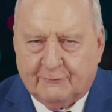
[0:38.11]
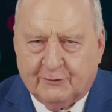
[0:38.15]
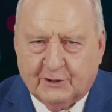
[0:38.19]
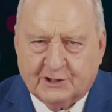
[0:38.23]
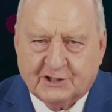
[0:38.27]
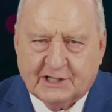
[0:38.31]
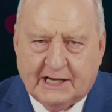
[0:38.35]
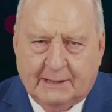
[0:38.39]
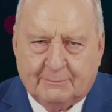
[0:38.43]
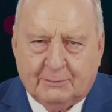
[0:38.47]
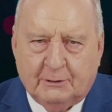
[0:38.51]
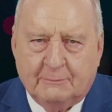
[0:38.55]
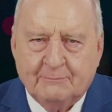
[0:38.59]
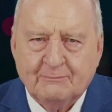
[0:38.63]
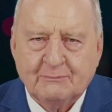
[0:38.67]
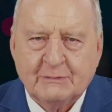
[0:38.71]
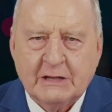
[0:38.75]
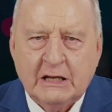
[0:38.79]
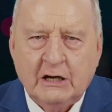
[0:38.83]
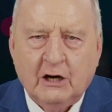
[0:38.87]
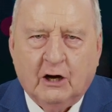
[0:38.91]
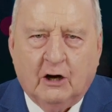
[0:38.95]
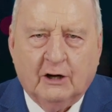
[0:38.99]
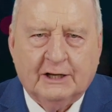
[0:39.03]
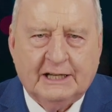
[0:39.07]
For example,
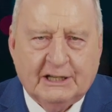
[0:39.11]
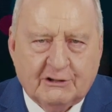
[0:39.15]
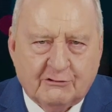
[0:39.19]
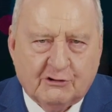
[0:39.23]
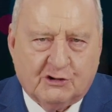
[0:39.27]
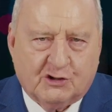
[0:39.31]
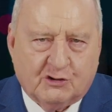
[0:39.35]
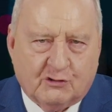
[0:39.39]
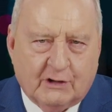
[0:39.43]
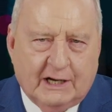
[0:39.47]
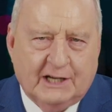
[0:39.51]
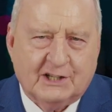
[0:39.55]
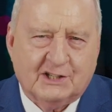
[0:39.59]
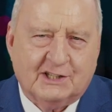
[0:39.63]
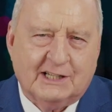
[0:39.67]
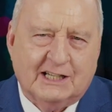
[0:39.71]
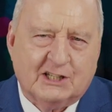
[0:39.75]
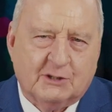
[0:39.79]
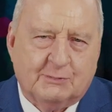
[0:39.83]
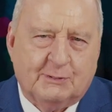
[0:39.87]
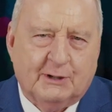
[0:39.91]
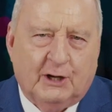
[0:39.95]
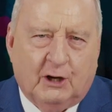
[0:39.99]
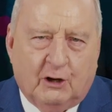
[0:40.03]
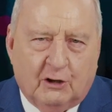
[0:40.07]
on interest rates,
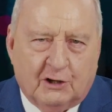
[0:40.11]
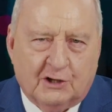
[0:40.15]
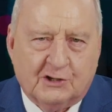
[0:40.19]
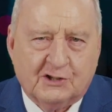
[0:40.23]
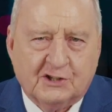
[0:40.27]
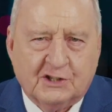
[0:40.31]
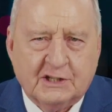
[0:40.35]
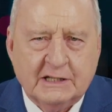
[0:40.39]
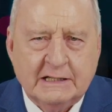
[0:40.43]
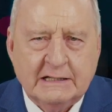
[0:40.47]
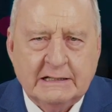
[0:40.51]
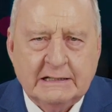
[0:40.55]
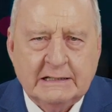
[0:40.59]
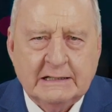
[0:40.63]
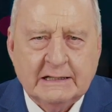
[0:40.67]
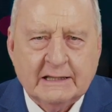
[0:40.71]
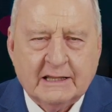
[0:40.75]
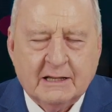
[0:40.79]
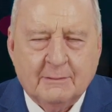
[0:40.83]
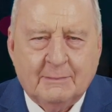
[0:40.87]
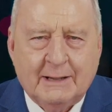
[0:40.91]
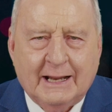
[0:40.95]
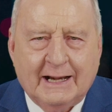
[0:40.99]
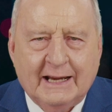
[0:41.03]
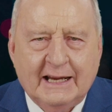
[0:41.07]
let's be honest,
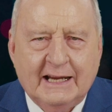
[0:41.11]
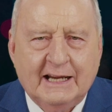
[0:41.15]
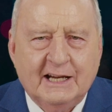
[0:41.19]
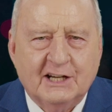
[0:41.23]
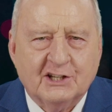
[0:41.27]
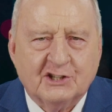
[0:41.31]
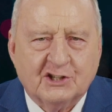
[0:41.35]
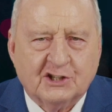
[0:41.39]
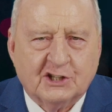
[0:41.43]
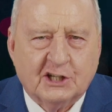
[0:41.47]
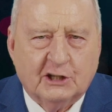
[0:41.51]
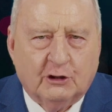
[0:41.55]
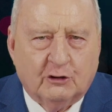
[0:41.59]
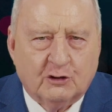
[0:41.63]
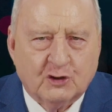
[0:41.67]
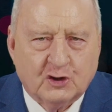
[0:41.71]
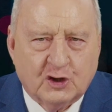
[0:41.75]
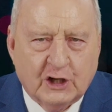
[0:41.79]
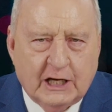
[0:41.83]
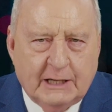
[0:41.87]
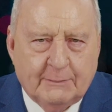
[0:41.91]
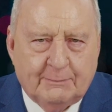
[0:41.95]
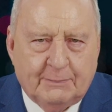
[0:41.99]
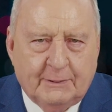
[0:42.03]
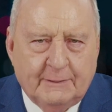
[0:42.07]
the money is still
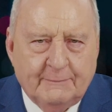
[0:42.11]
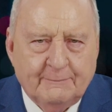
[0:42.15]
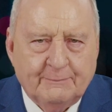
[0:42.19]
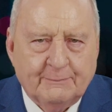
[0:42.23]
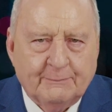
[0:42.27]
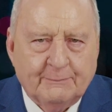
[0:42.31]
cheap.